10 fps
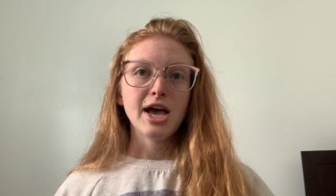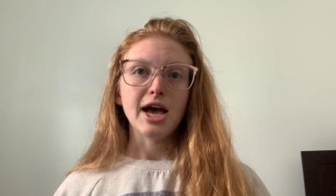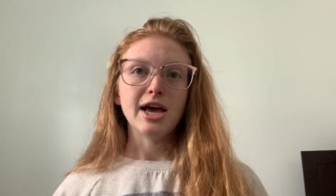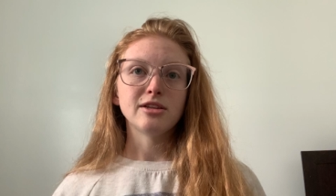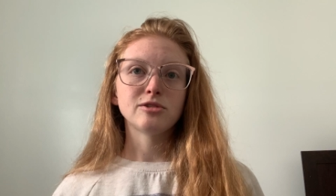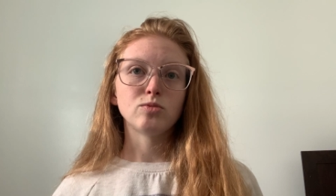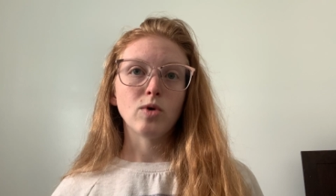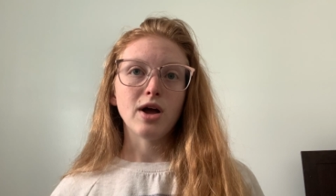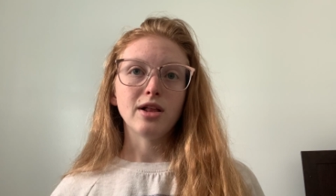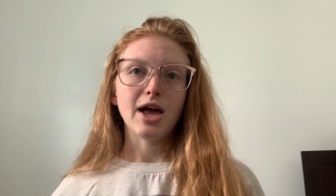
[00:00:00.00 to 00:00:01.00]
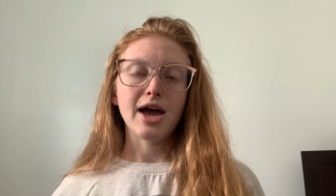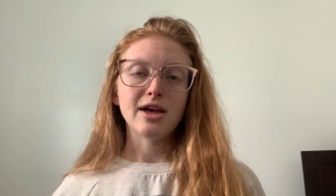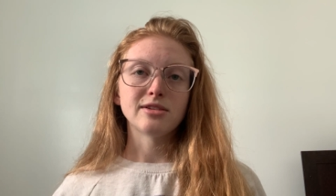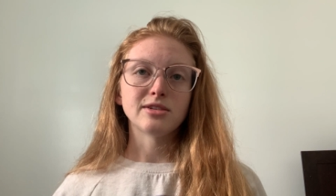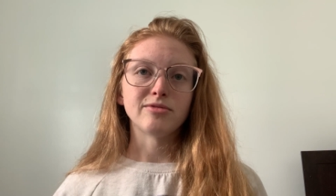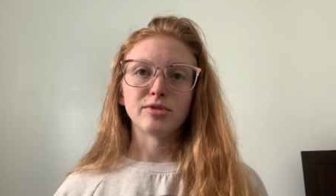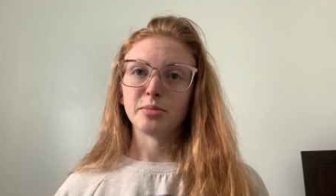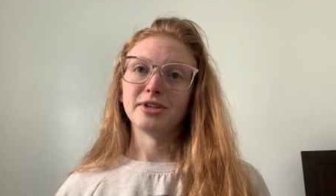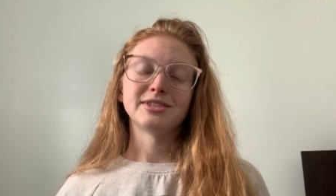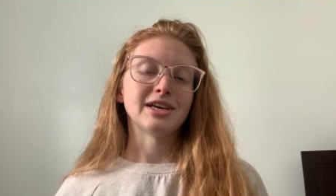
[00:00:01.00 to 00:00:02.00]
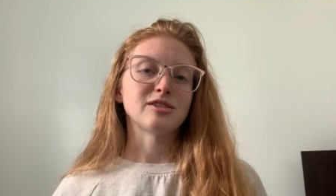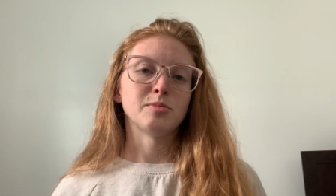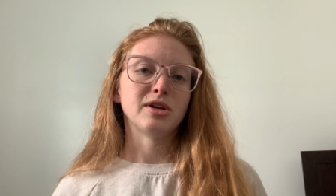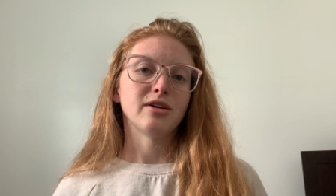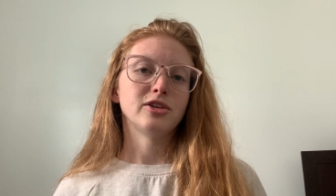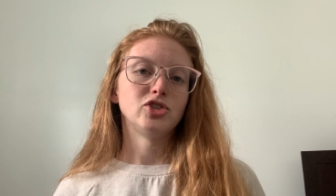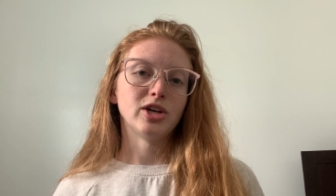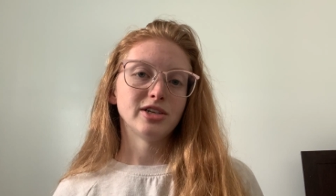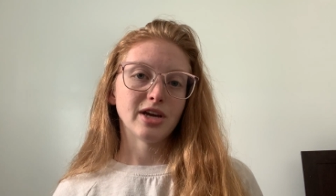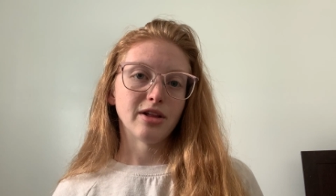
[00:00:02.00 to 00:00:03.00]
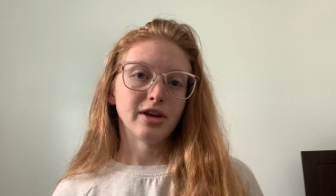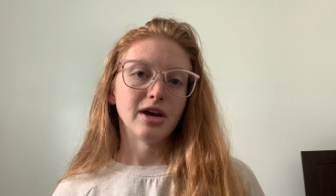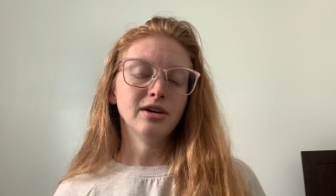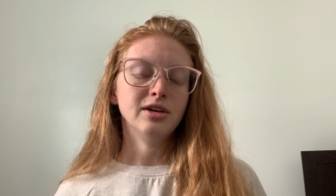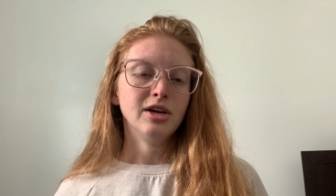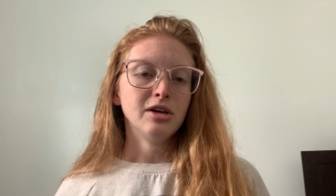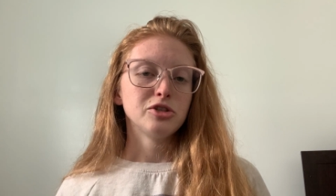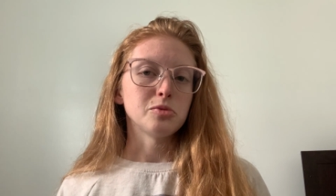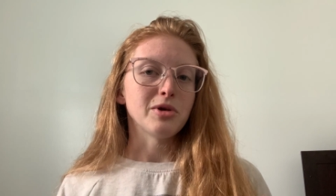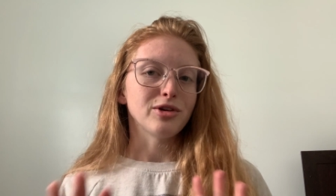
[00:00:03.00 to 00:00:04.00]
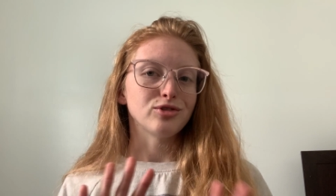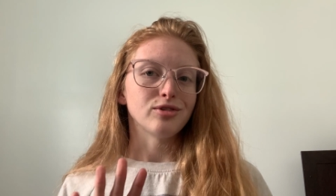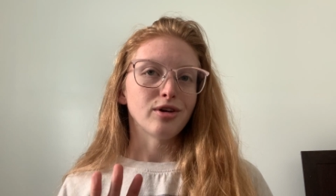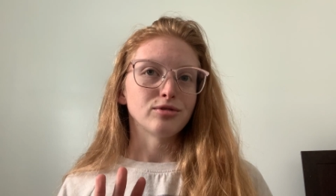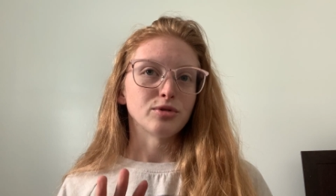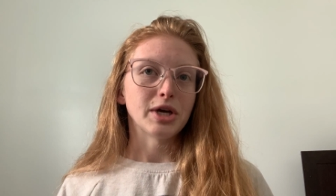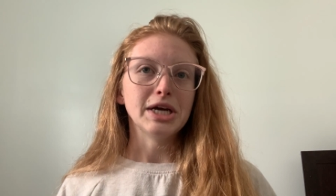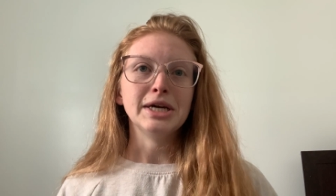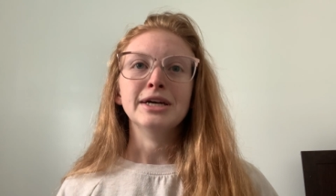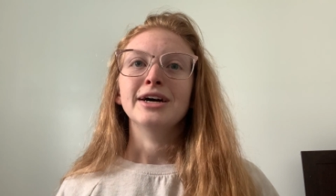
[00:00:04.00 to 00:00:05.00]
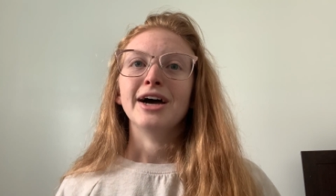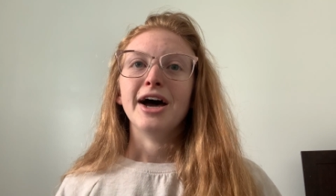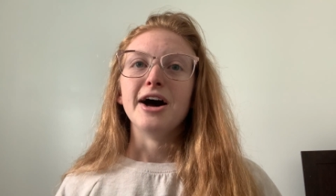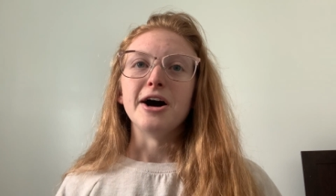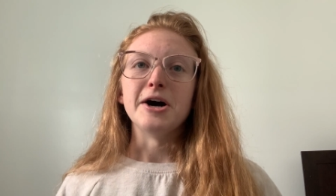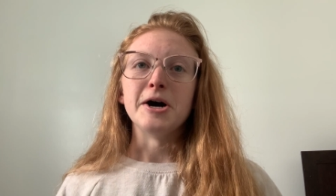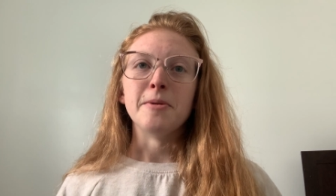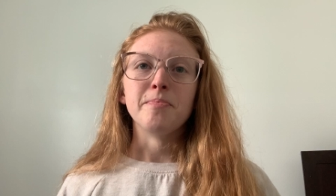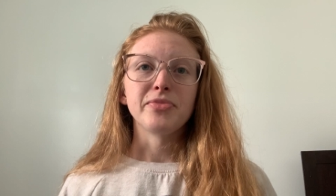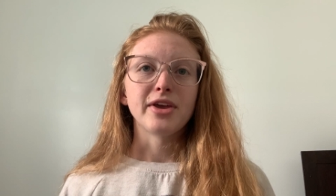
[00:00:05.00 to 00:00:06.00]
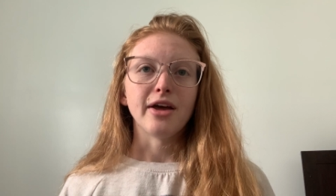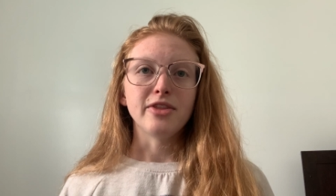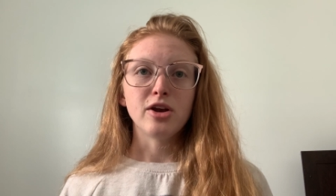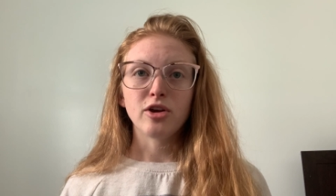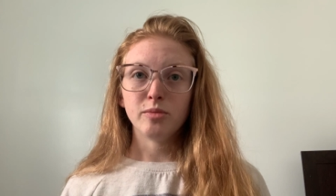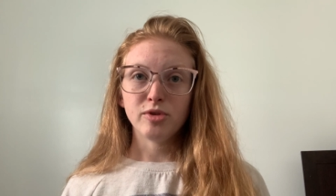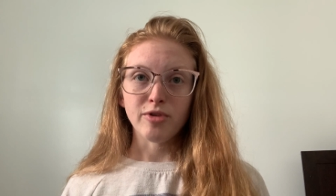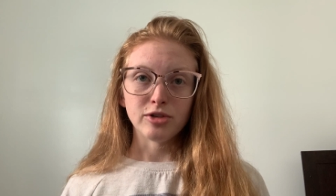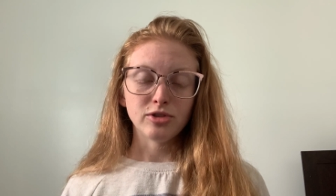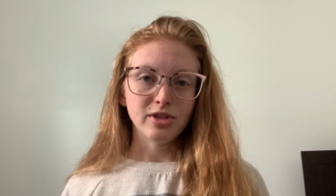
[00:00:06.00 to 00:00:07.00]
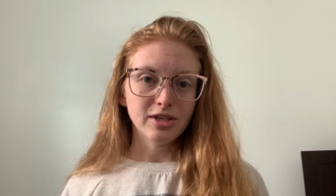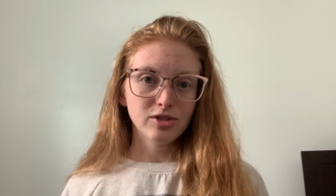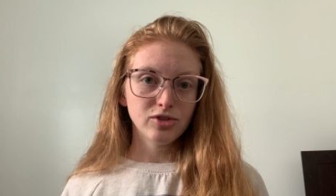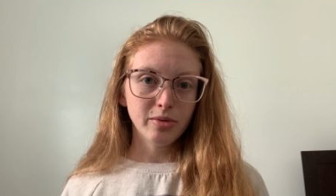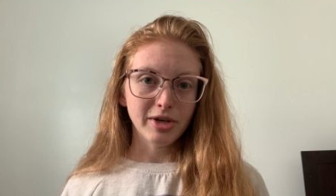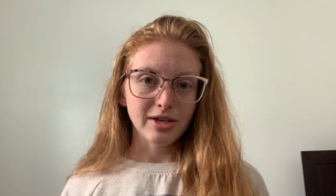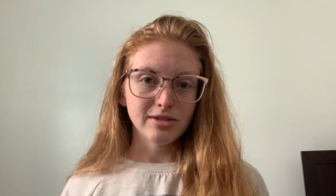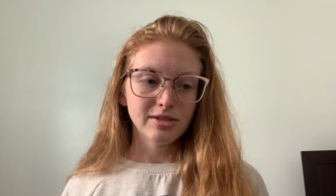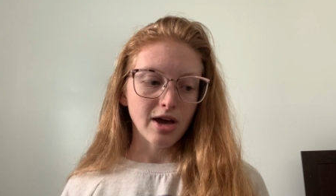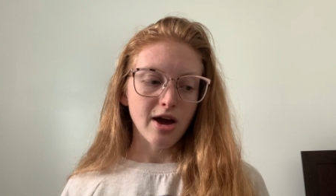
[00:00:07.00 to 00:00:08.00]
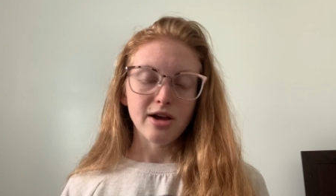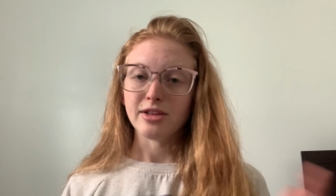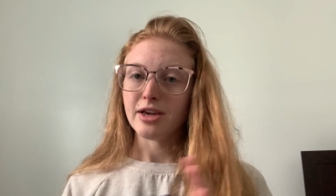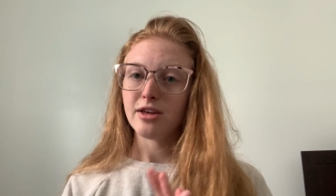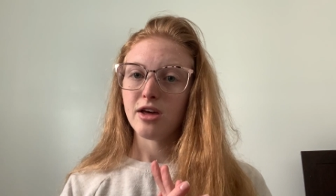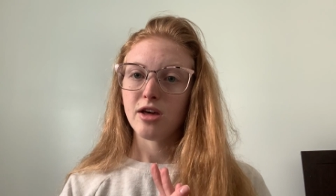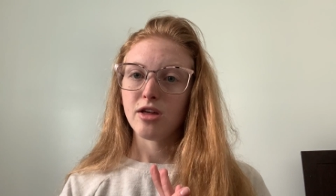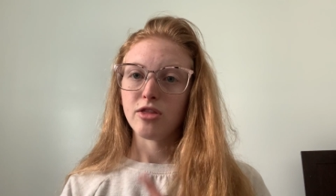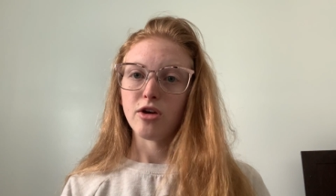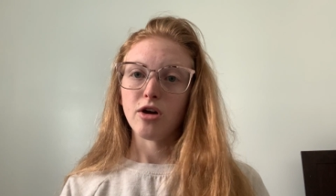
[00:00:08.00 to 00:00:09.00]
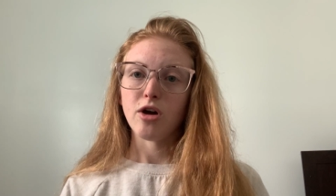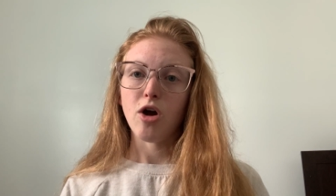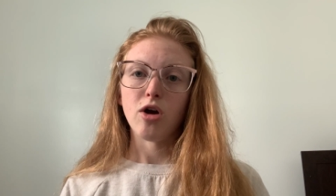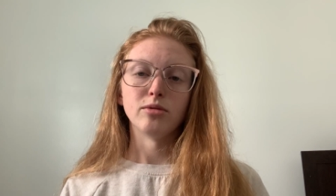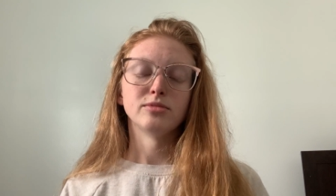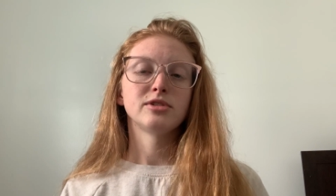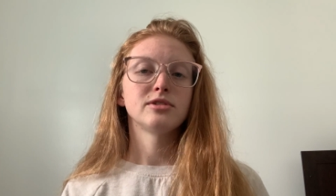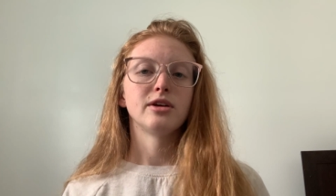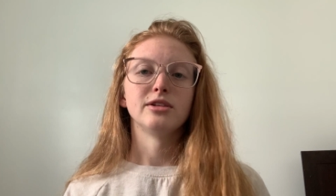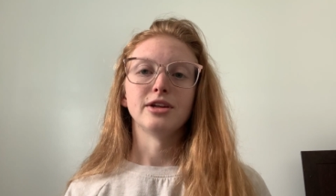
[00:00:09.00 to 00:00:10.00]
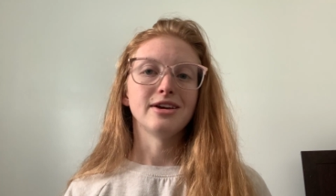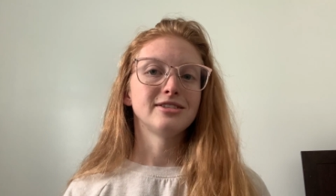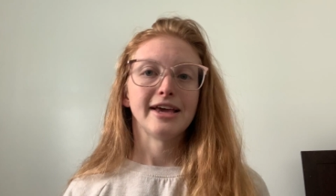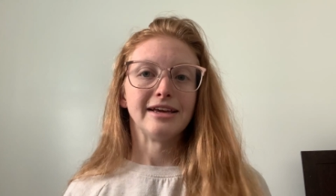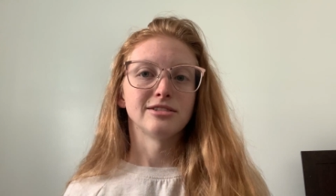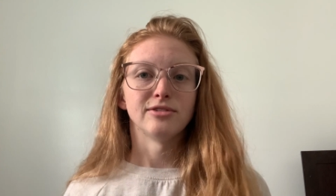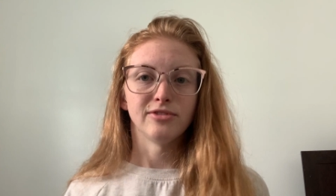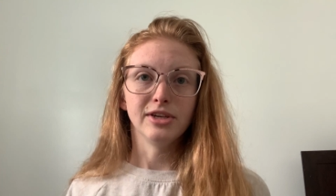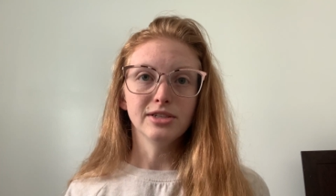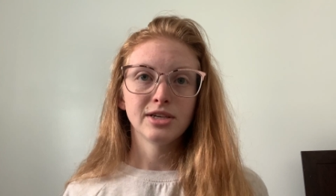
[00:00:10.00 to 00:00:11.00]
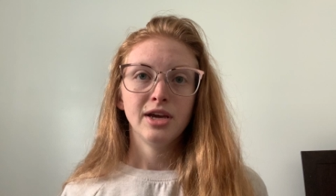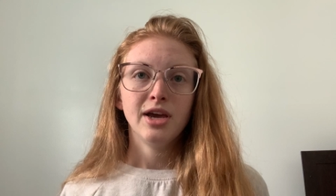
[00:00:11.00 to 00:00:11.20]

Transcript: as well as a verbal assessment of the genitalia. Just make sure that's okay. And then you're going to move on to the extremities, like the arms, legs, hands, and feet.